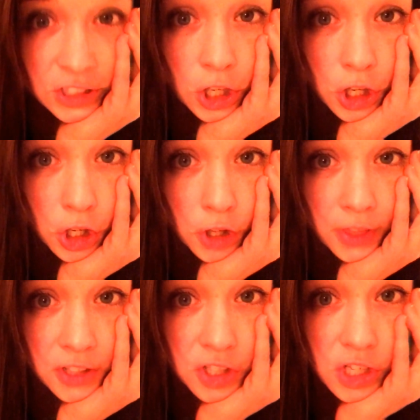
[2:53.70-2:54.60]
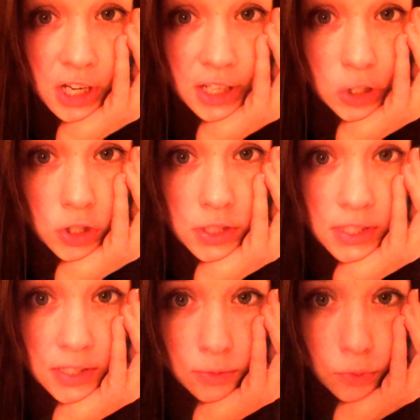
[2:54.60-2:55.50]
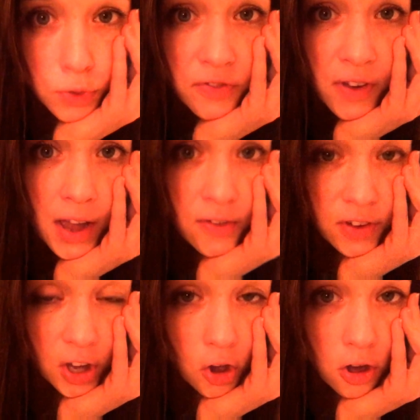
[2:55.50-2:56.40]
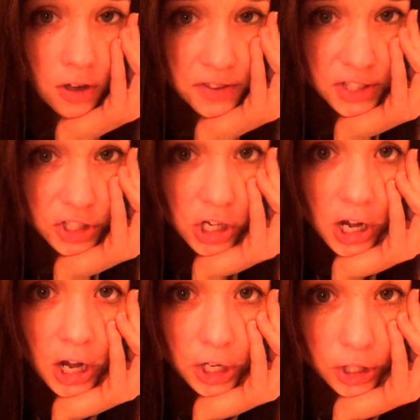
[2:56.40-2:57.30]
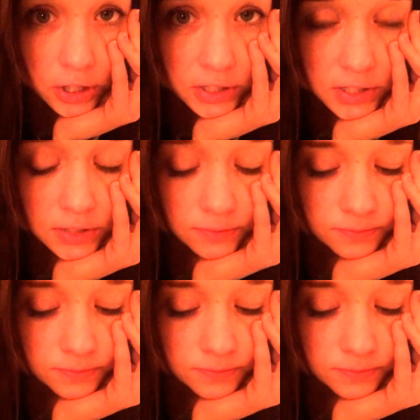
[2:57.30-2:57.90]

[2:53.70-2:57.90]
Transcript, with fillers: All the channels. Reviving all the channels.